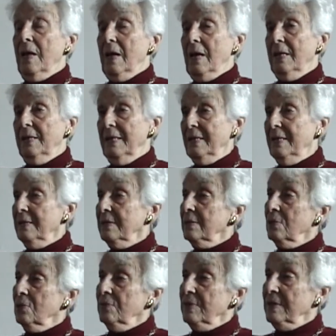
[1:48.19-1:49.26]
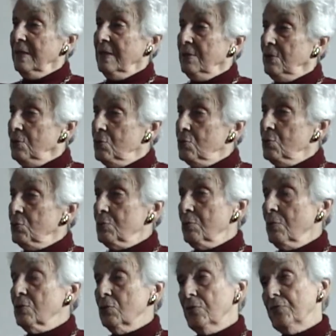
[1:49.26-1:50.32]
identity of Italian Jews
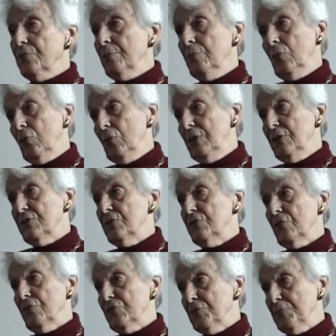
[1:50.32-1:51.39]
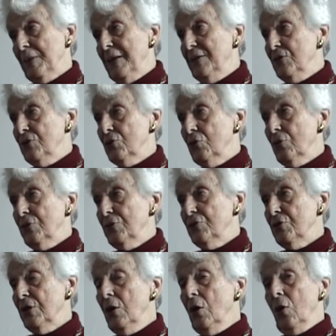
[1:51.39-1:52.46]
was more or less of Spanish origin.